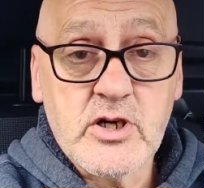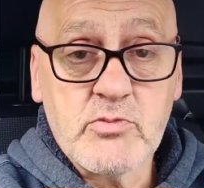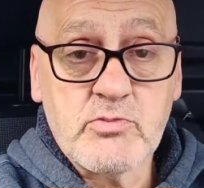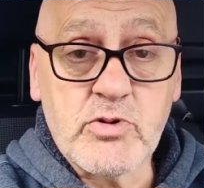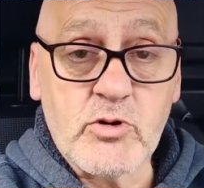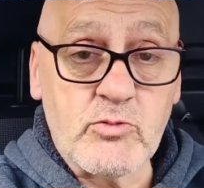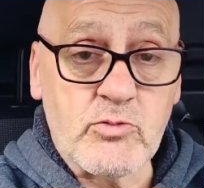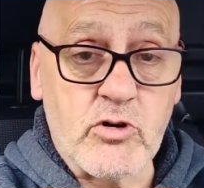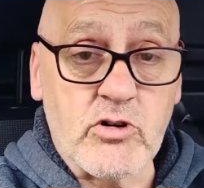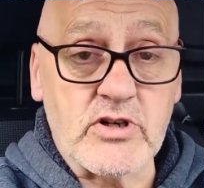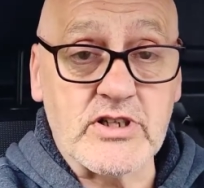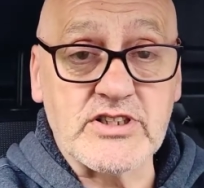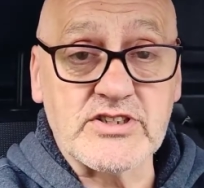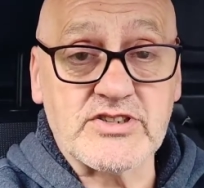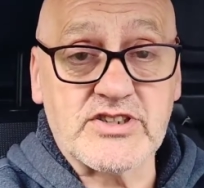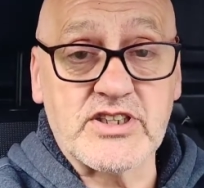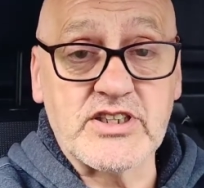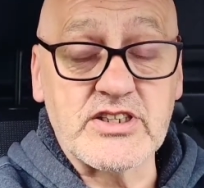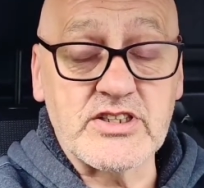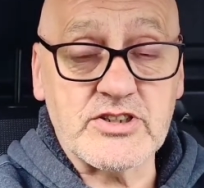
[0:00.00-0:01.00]
But what
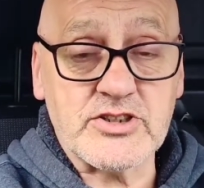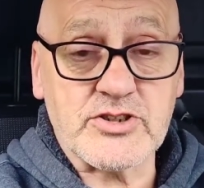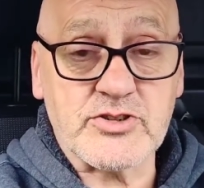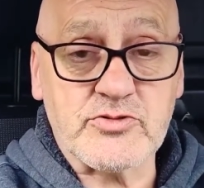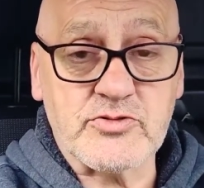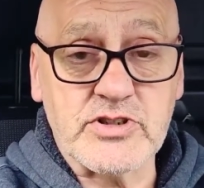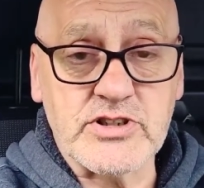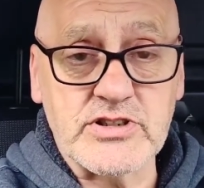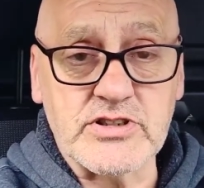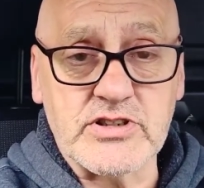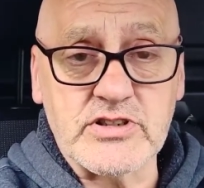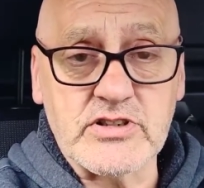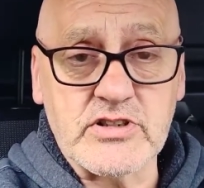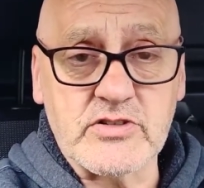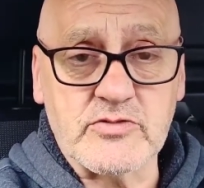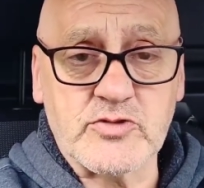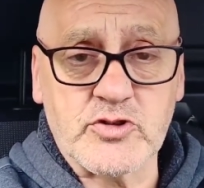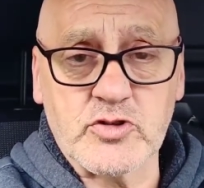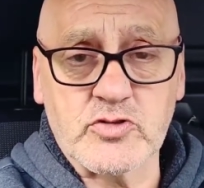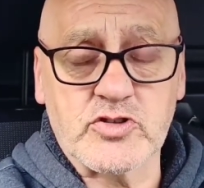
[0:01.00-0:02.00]
is the history
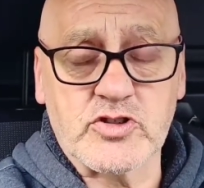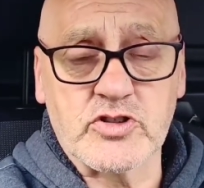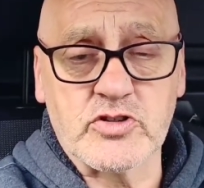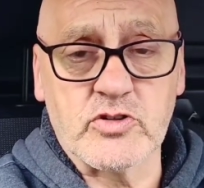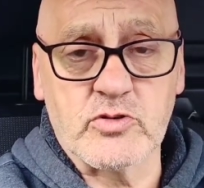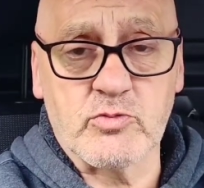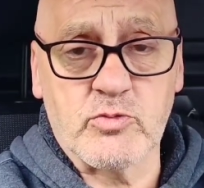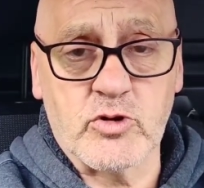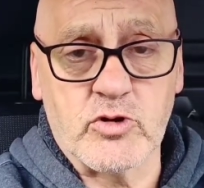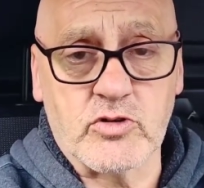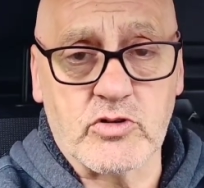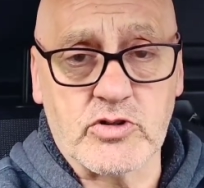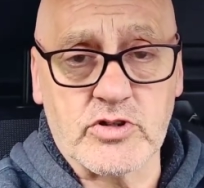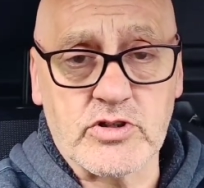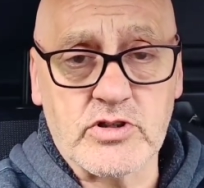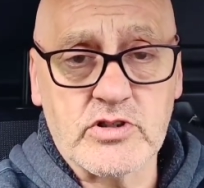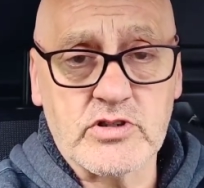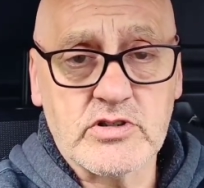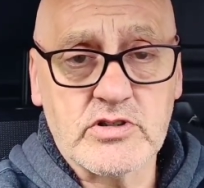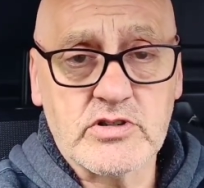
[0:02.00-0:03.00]
of such an award?
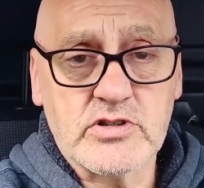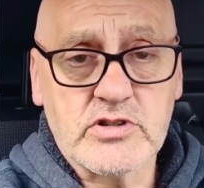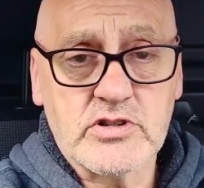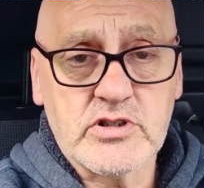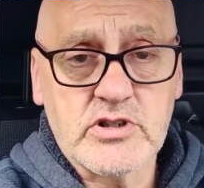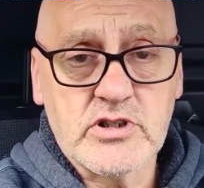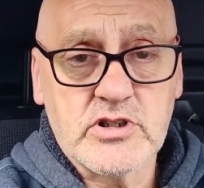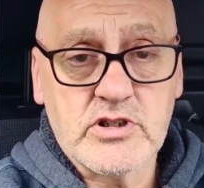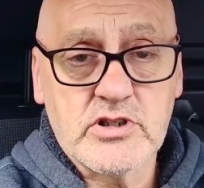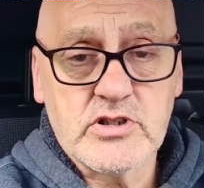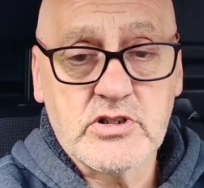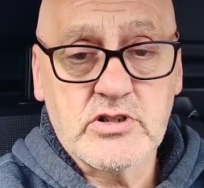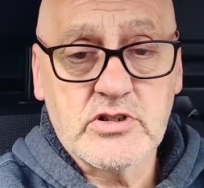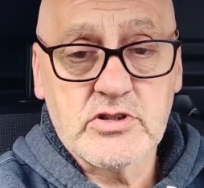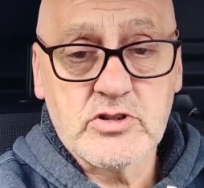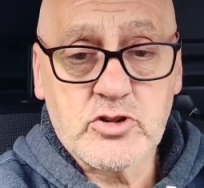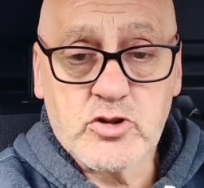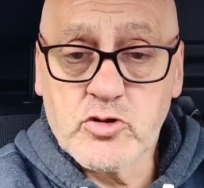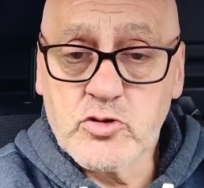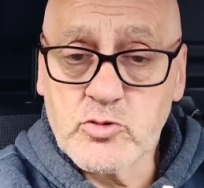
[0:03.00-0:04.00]

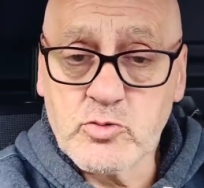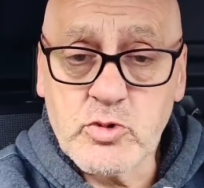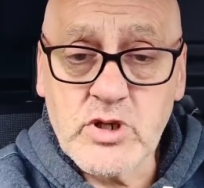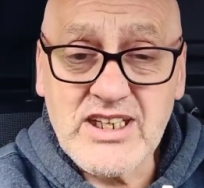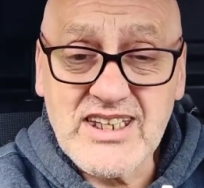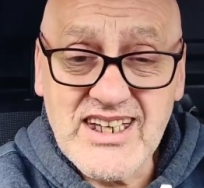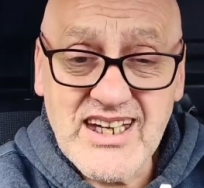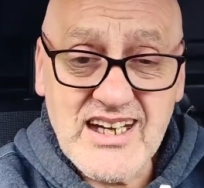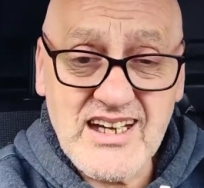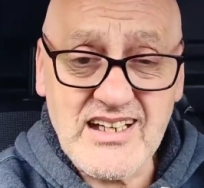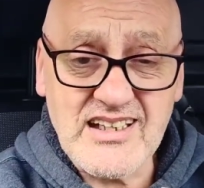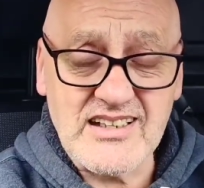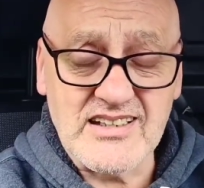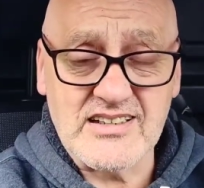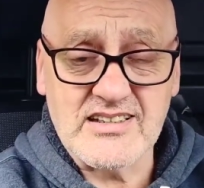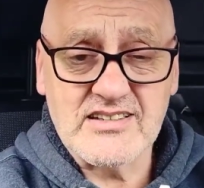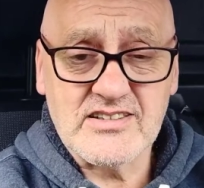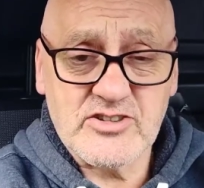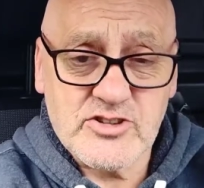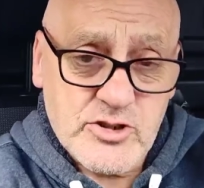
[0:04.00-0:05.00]
Should we care?
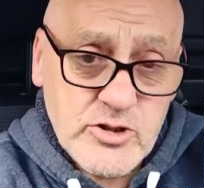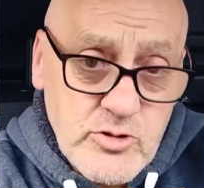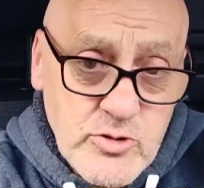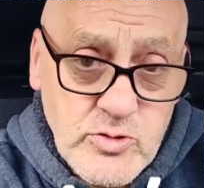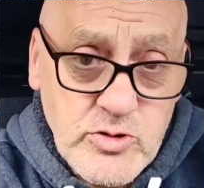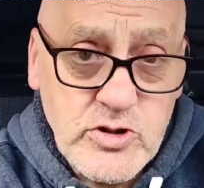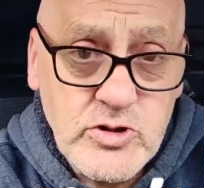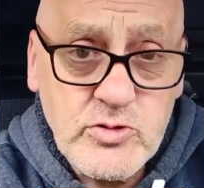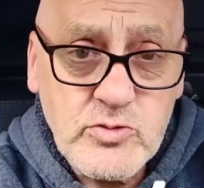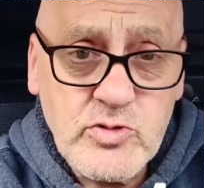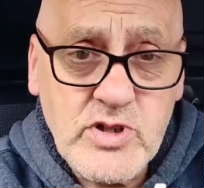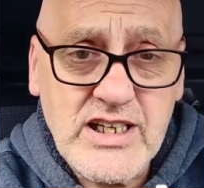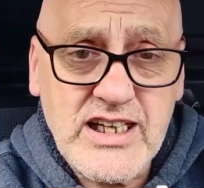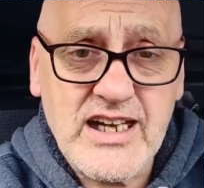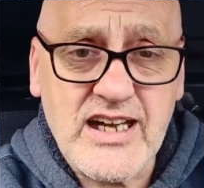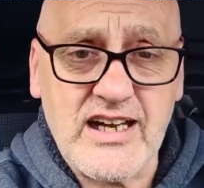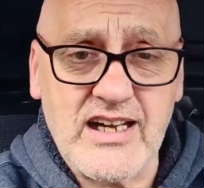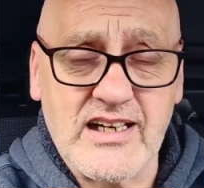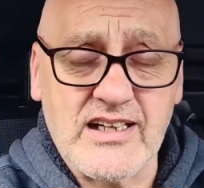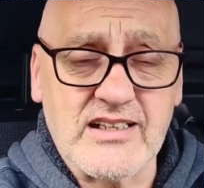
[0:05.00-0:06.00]
Do you
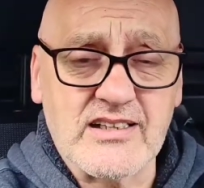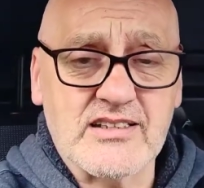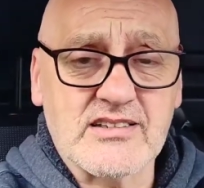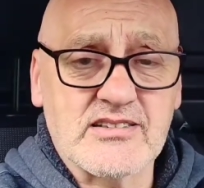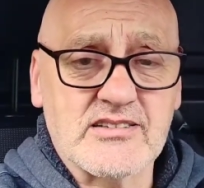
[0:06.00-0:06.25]
care?